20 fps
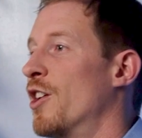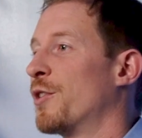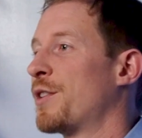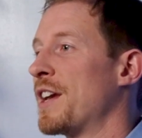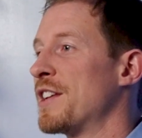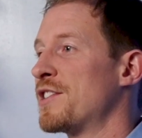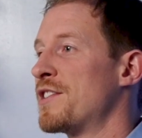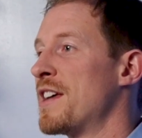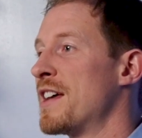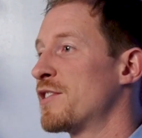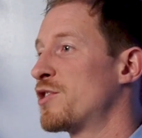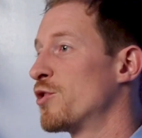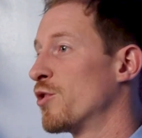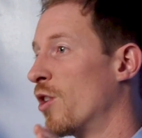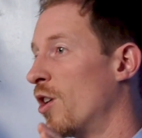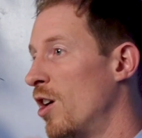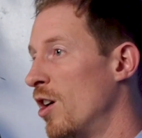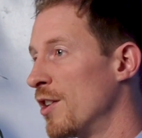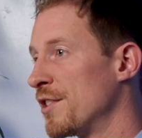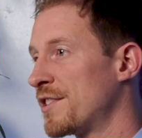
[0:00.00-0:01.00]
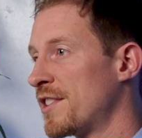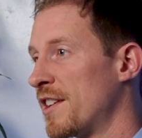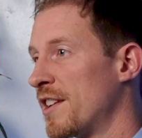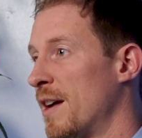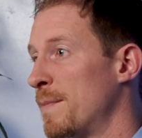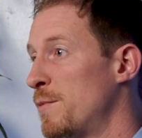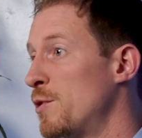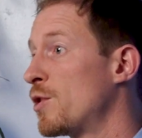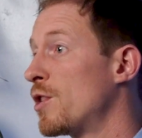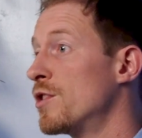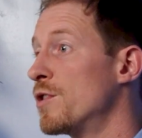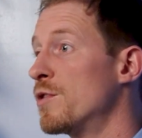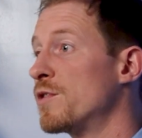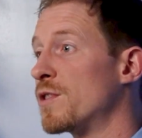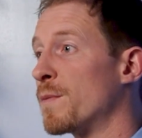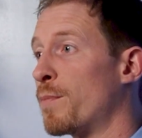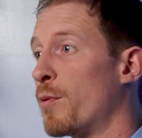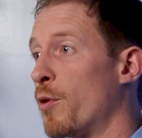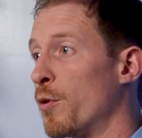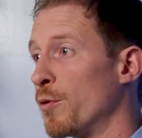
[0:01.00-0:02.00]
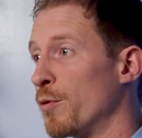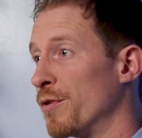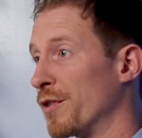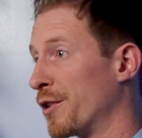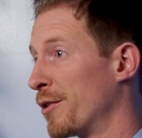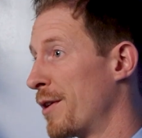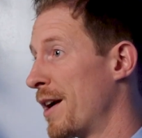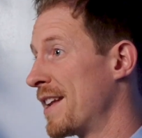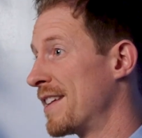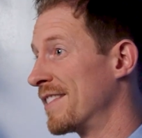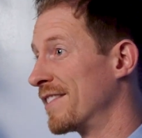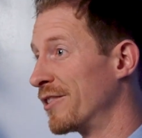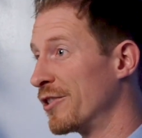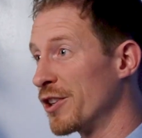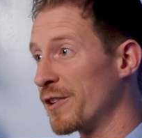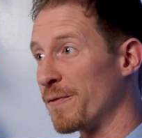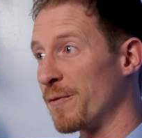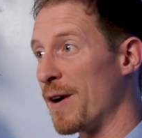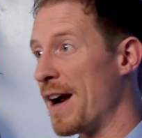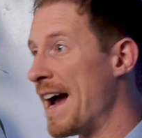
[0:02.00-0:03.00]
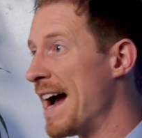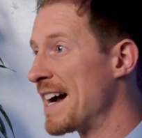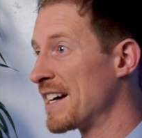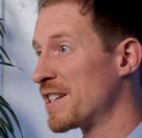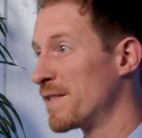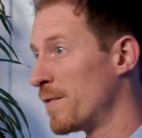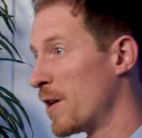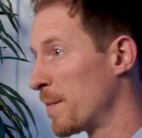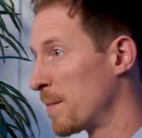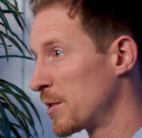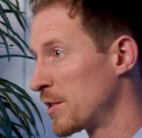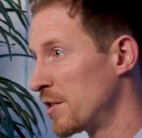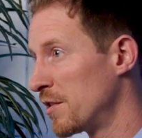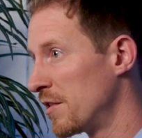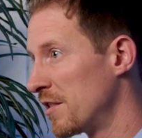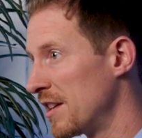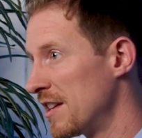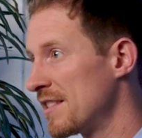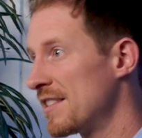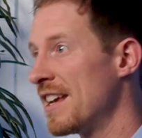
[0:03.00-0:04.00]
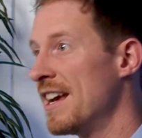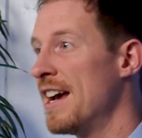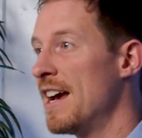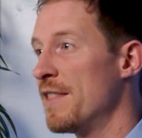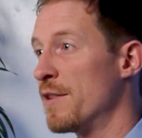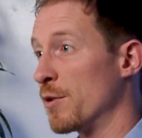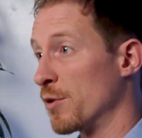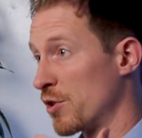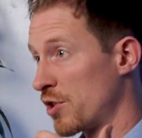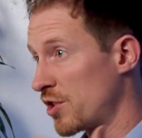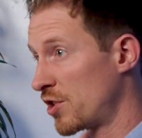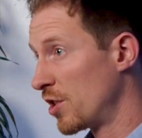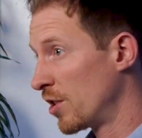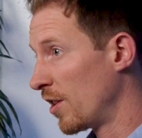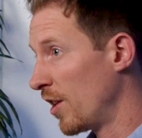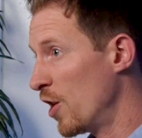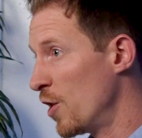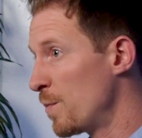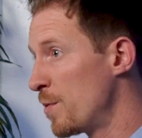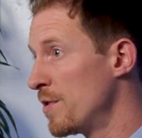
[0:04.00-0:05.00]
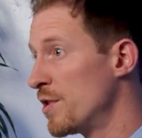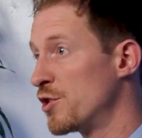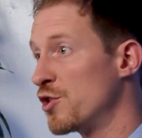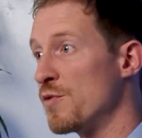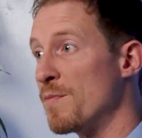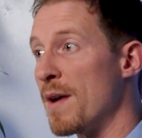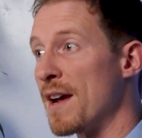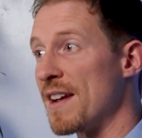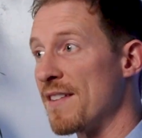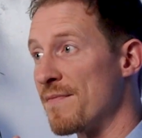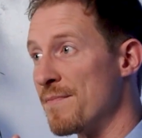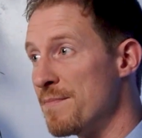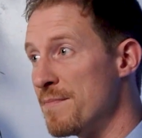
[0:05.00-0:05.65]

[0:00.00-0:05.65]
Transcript: Okay, so now that you're all set up, you can use the portal and go ahead and look for active opportunities that are still open that you may have